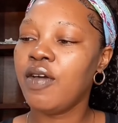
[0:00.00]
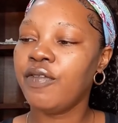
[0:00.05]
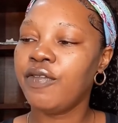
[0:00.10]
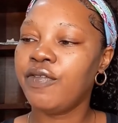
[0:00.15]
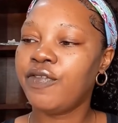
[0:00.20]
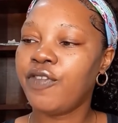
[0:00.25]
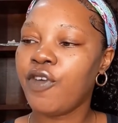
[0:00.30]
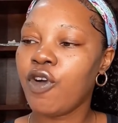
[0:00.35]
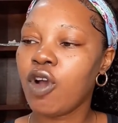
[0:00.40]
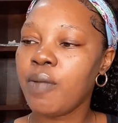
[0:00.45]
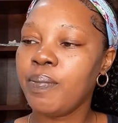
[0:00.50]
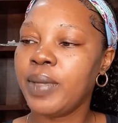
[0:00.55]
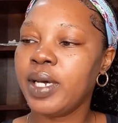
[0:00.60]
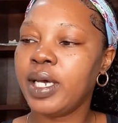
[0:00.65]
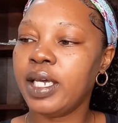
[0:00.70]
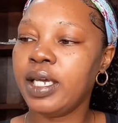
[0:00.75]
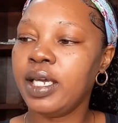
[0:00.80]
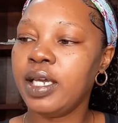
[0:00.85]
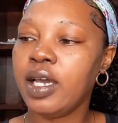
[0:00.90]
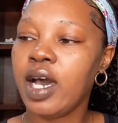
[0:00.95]
For
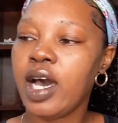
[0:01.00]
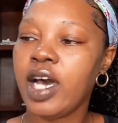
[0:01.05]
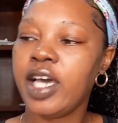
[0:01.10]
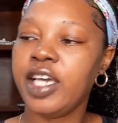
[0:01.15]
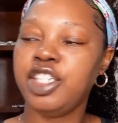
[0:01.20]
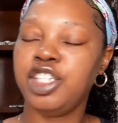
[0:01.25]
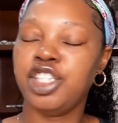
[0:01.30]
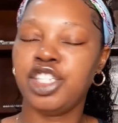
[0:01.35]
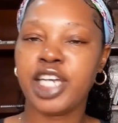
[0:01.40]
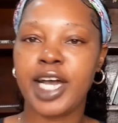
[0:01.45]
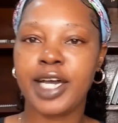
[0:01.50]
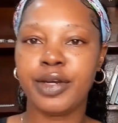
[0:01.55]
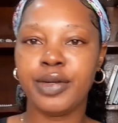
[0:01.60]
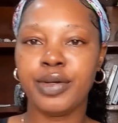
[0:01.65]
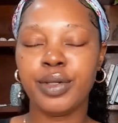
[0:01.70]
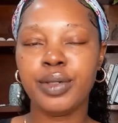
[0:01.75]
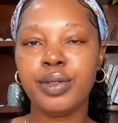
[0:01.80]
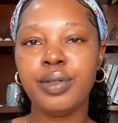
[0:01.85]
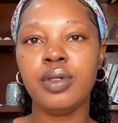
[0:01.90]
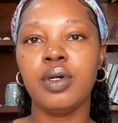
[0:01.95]
my
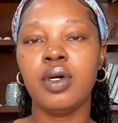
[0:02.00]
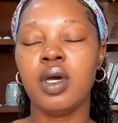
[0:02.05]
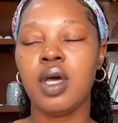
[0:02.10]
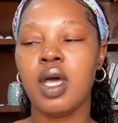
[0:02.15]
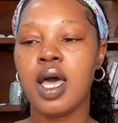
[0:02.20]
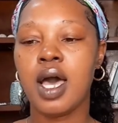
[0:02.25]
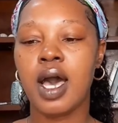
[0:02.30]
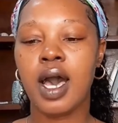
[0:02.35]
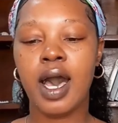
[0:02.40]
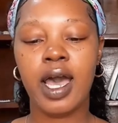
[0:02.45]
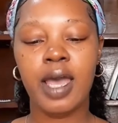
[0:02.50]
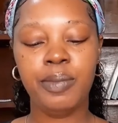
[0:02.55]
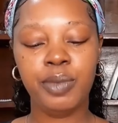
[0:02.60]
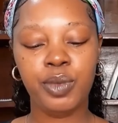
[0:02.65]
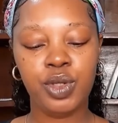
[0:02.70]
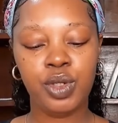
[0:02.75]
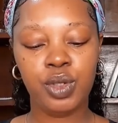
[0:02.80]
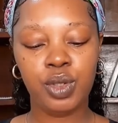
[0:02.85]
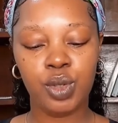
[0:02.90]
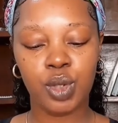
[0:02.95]
eyeshadow, I'm
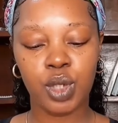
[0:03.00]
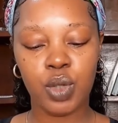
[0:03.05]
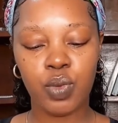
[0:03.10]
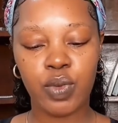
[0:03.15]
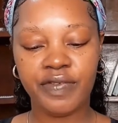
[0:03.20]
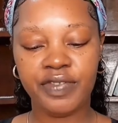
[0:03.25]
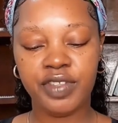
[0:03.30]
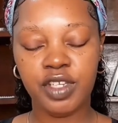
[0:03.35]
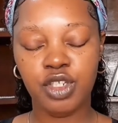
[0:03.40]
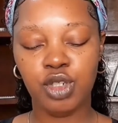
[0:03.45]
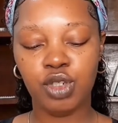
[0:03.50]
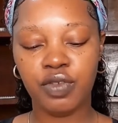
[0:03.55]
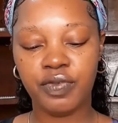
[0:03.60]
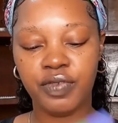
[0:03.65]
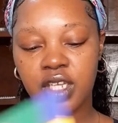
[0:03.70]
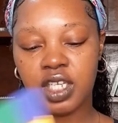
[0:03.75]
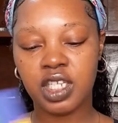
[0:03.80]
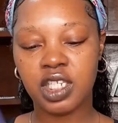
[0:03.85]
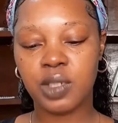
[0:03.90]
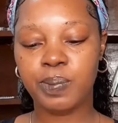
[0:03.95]
going to go in with the
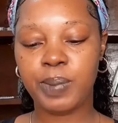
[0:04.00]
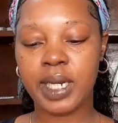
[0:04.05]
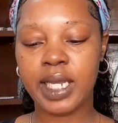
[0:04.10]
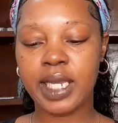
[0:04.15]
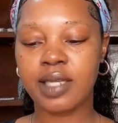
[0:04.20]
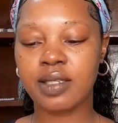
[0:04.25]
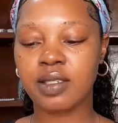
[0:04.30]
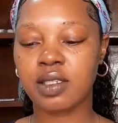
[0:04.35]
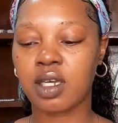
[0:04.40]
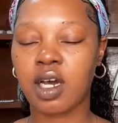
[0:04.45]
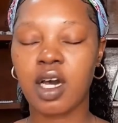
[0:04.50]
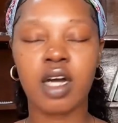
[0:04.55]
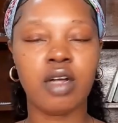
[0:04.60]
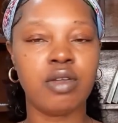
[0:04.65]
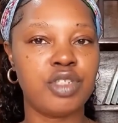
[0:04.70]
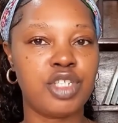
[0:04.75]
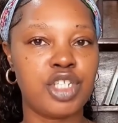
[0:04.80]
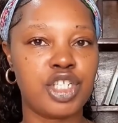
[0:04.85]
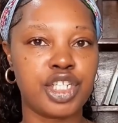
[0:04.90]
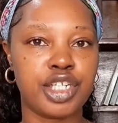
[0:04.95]
Juvia's Place
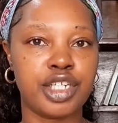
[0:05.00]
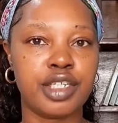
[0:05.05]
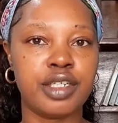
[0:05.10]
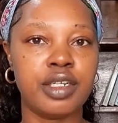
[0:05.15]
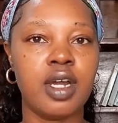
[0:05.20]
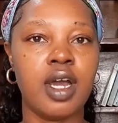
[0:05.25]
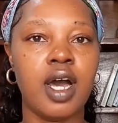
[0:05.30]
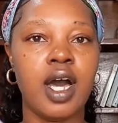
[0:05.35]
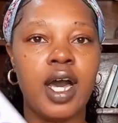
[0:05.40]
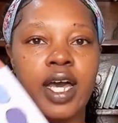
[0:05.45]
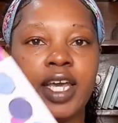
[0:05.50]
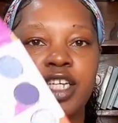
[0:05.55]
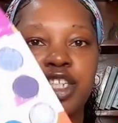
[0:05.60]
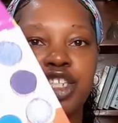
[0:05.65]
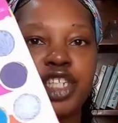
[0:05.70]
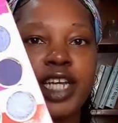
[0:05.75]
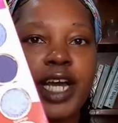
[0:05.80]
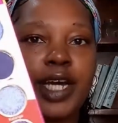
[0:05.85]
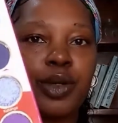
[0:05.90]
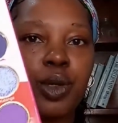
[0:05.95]
Culture
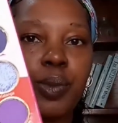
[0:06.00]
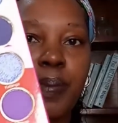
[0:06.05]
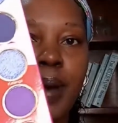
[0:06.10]
eyeshadow